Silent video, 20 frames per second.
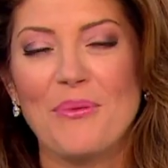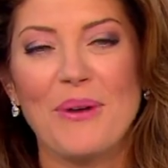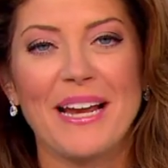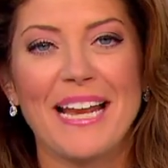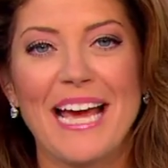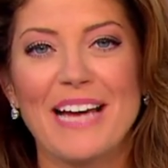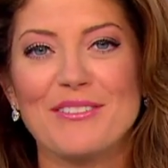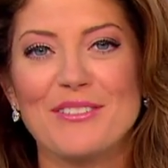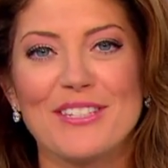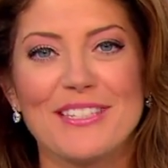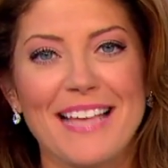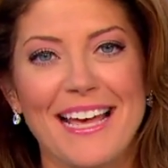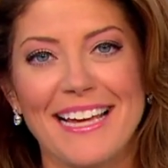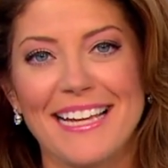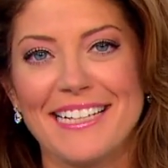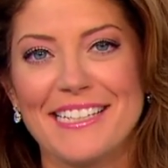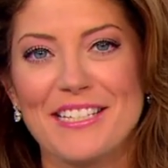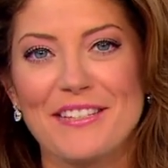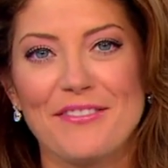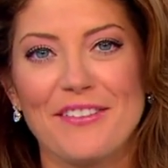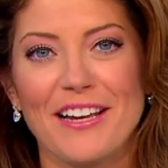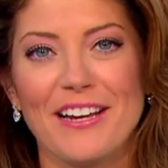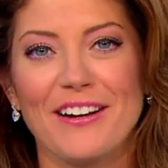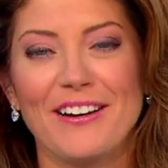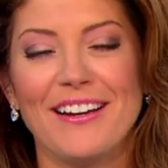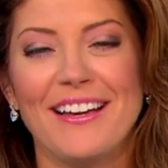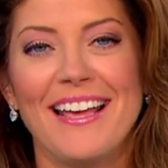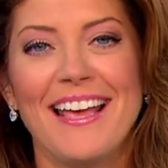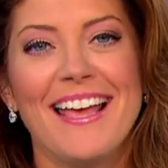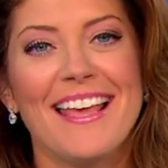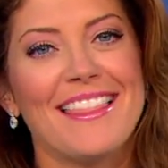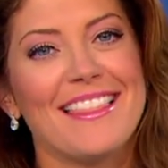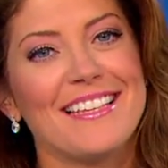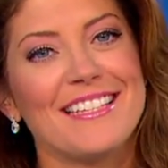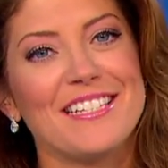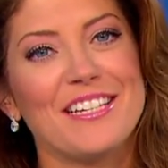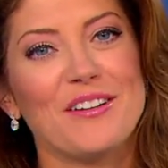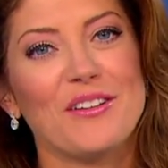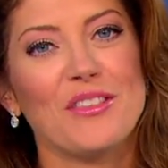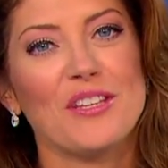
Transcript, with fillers: White House Science Fair. This year,